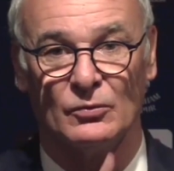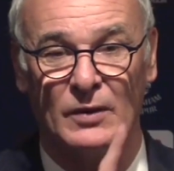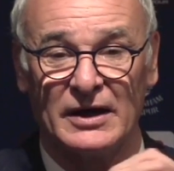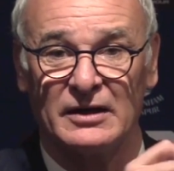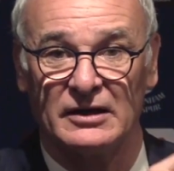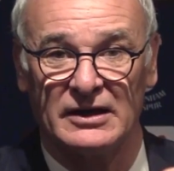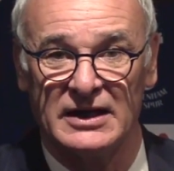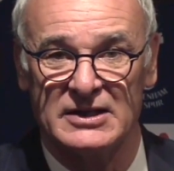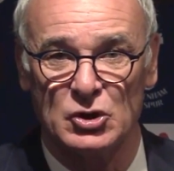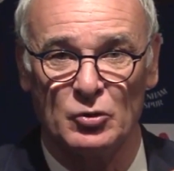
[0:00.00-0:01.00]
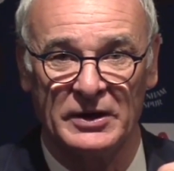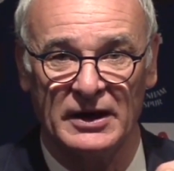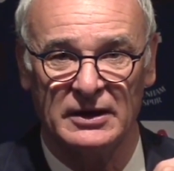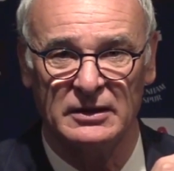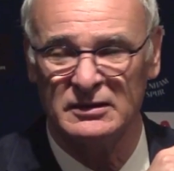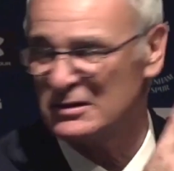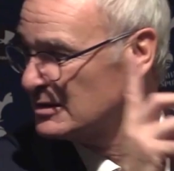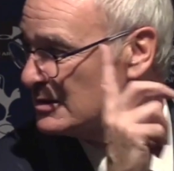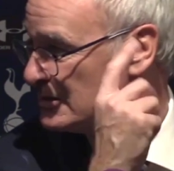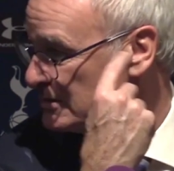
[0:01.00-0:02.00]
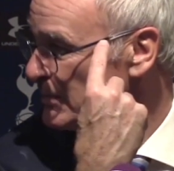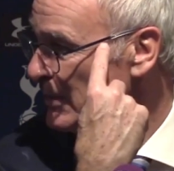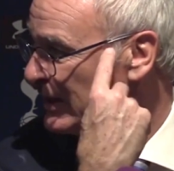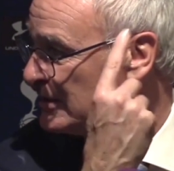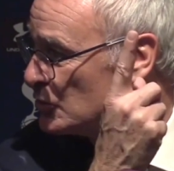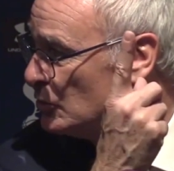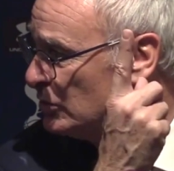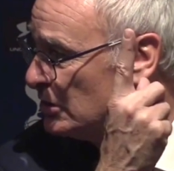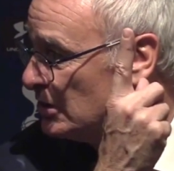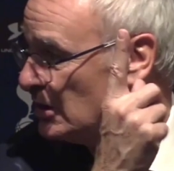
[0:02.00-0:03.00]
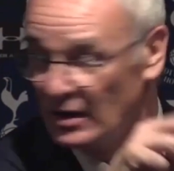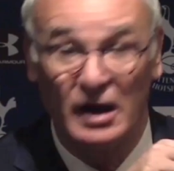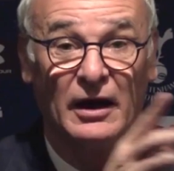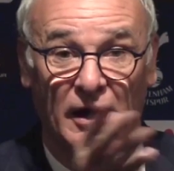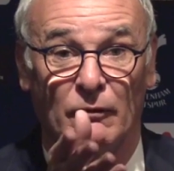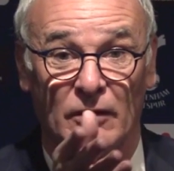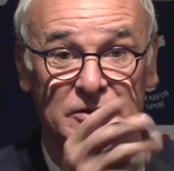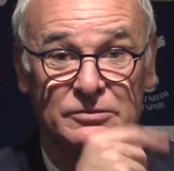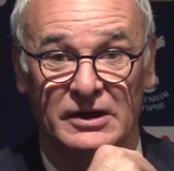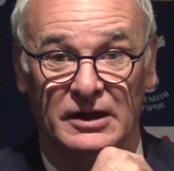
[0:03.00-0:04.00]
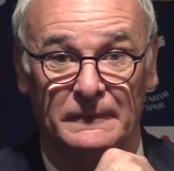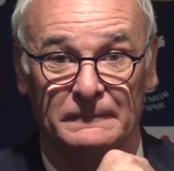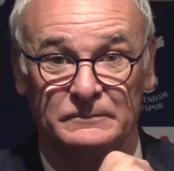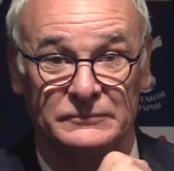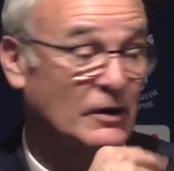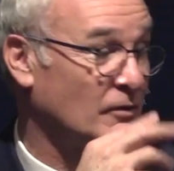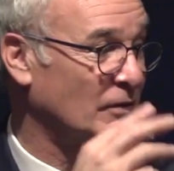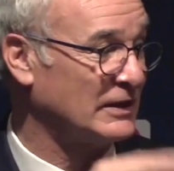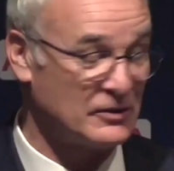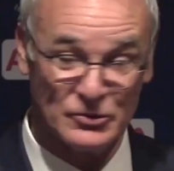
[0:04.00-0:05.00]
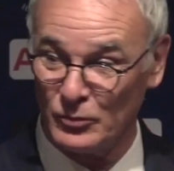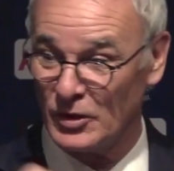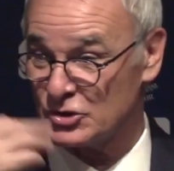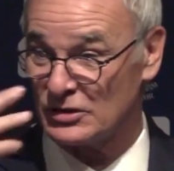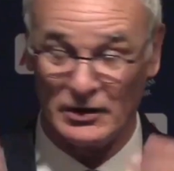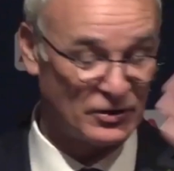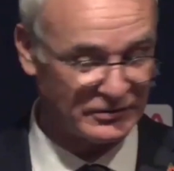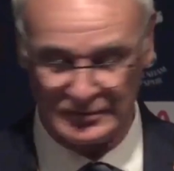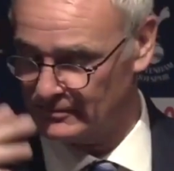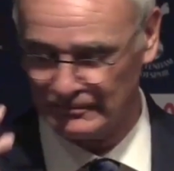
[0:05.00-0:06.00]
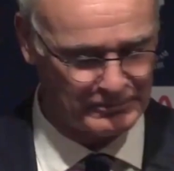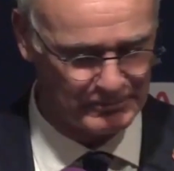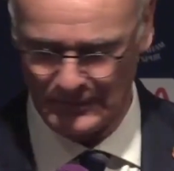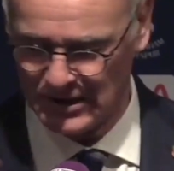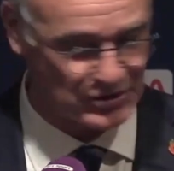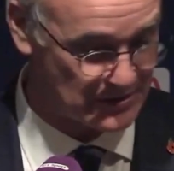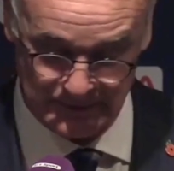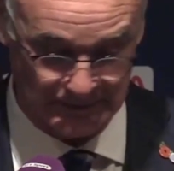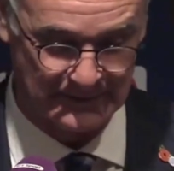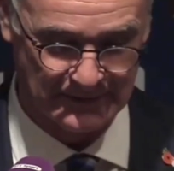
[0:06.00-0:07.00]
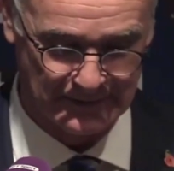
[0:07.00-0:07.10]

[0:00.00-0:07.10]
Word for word: one against Copenhagen. So my mind is good, and one today. Now, when you watch a lot of matches,